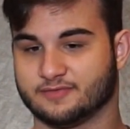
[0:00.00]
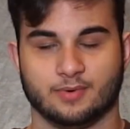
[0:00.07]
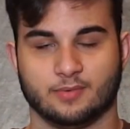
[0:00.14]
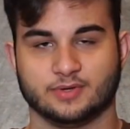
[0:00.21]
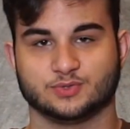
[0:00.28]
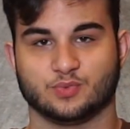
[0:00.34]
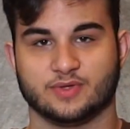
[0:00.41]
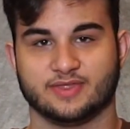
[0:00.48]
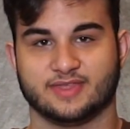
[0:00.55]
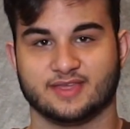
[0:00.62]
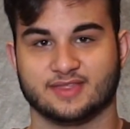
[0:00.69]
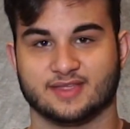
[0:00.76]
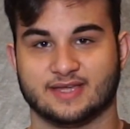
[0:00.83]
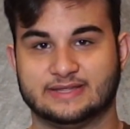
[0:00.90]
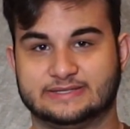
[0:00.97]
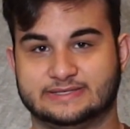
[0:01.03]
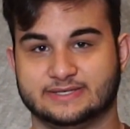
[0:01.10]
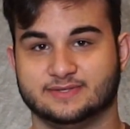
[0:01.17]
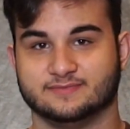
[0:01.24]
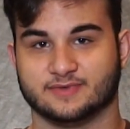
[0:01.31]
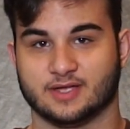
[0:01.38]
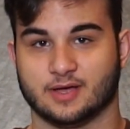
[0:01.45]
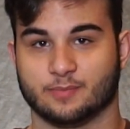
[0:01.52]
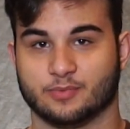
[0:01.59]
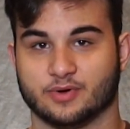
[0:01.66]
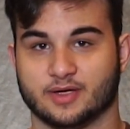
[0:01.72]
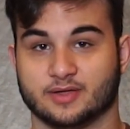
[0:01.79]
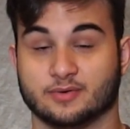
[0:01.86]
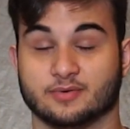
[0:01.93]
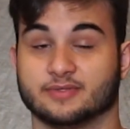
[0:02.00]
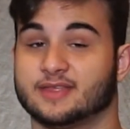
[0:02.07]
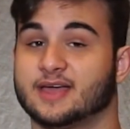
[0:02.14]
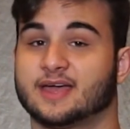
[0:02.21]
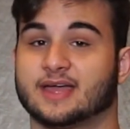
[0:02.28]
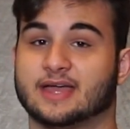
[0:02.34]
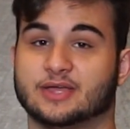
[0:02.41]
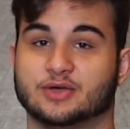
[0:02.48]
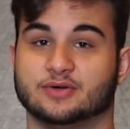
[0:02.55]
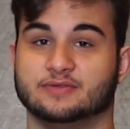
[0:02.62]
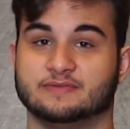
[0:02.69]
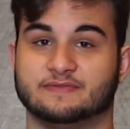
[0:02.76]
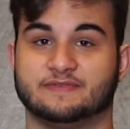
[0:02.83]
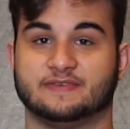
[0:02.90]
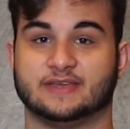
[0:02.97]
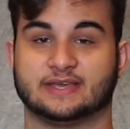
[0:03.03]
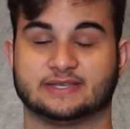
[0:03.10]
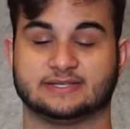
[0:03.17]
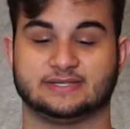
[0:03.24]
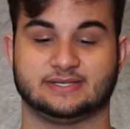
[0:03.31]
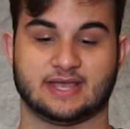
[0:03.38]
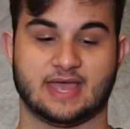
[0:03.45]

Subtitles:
But what's one thing that I didn't upgrade or that I couldn't fix?